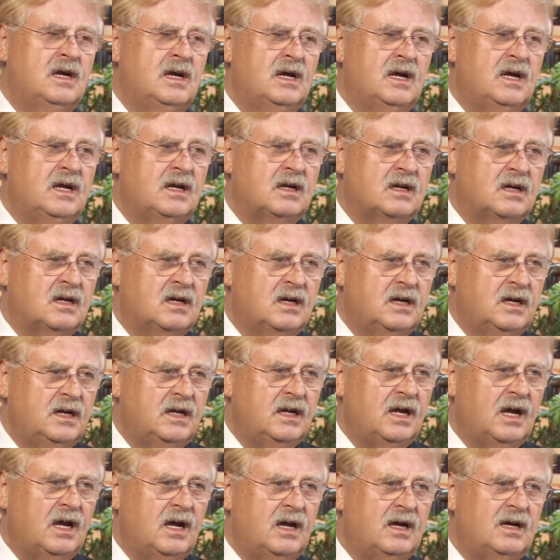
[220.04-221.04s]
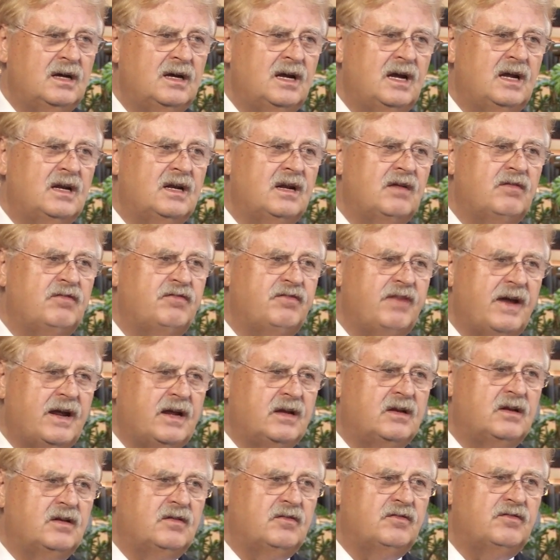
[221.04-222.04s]
it clear and
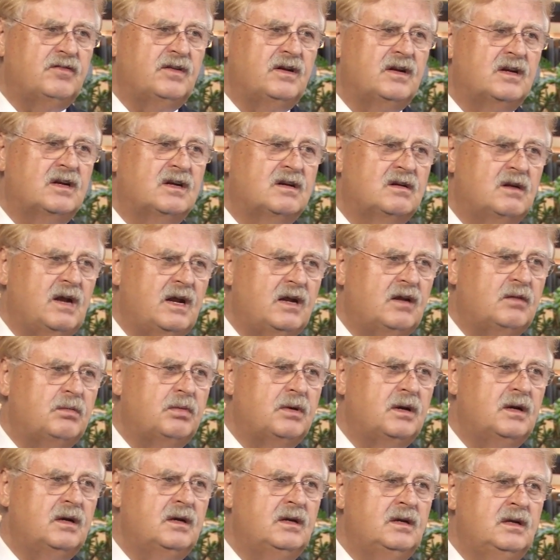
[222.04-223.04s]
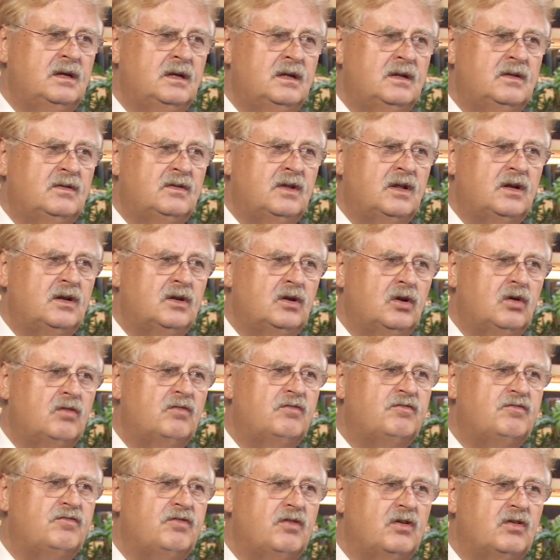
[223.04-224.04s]
effective and credible that no
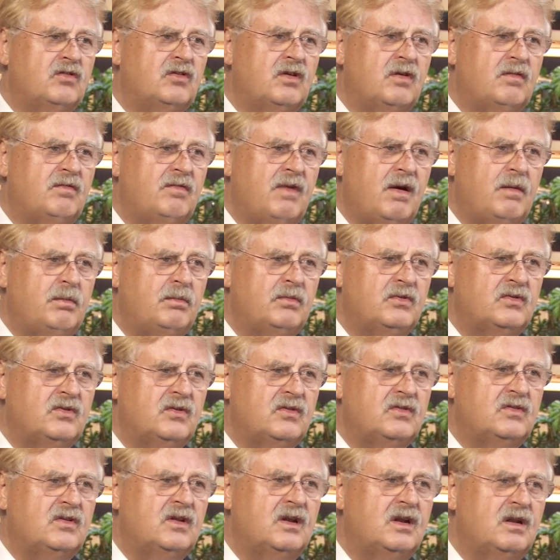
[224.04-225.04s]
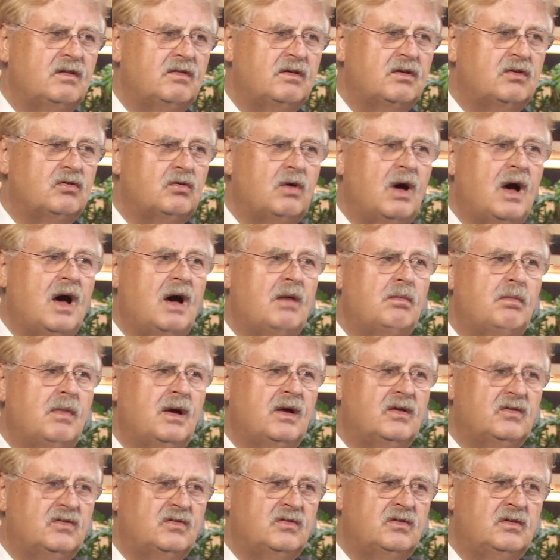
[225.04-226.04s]
further weapons is delivered to
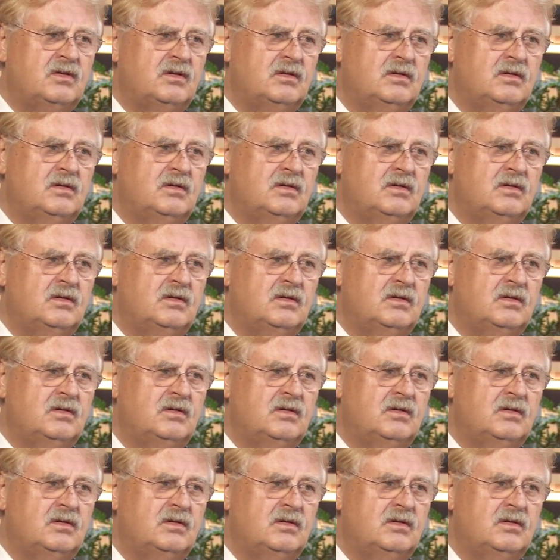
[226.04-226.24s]
Hamas.